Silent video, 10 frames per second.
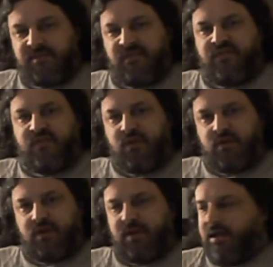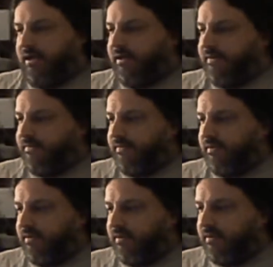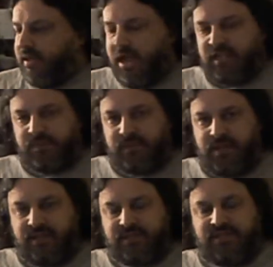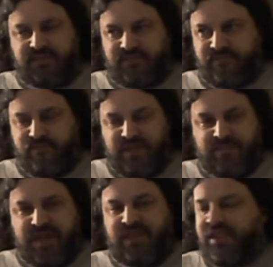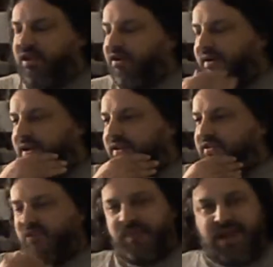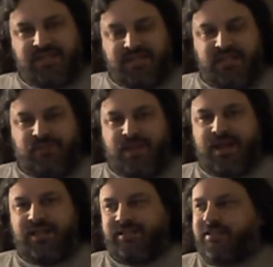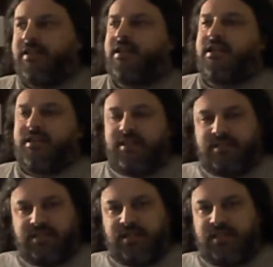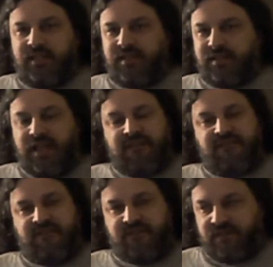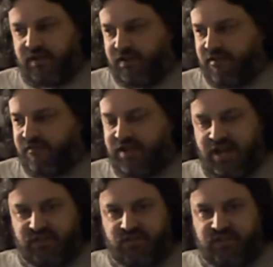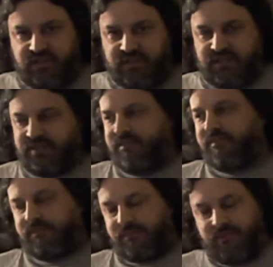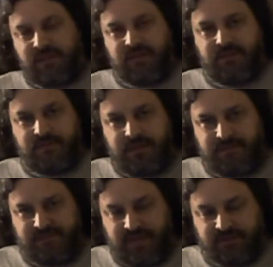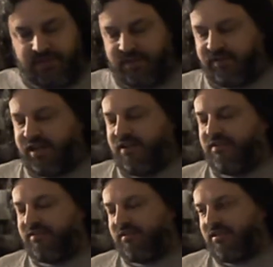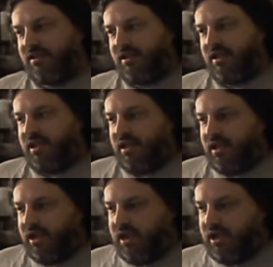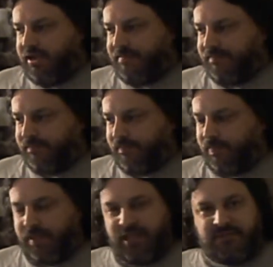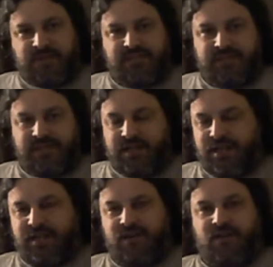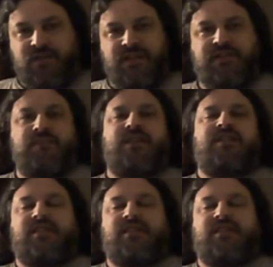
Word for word: before, uh, X Plus BigBangTheoryRL is your backstage pass to see the life of an astrophysicist, um, Doctor Daniel Carras, and there's much like uh, you know, it's much